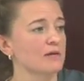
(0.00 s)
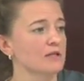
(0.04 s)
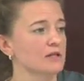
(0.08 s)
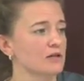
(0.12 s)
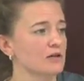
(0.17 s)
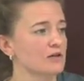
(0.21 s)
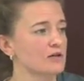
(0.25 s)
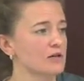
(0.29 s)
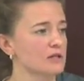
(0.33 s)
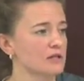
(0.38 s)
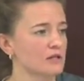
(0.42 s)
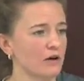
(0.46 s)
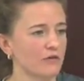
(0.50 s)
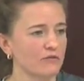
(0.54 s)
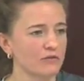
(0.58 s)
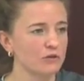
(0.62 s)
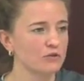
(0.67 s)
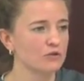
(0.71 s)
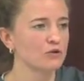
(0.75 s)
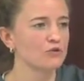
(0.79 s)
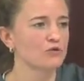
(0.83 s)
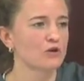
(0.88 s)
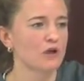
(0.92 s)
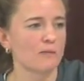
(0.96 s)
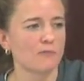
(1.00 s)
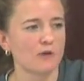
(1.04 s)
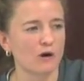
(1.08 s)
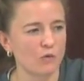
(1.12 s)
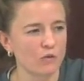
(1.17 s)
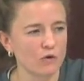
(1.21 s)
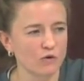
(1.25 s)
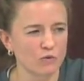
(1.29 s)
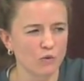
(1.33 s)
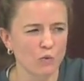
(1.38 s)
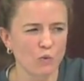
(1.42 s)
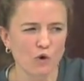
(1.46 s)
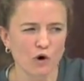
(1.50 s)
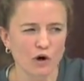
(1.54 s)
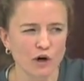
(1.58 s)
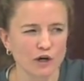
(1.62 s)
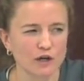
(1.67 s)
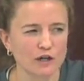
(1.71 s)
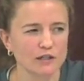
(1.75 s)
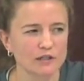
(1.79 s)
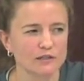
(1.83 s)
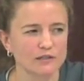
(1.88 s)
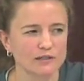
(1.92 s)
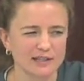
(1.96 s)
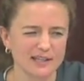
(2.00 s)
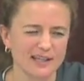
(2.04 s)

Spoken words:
it to yourself. You do come up with words.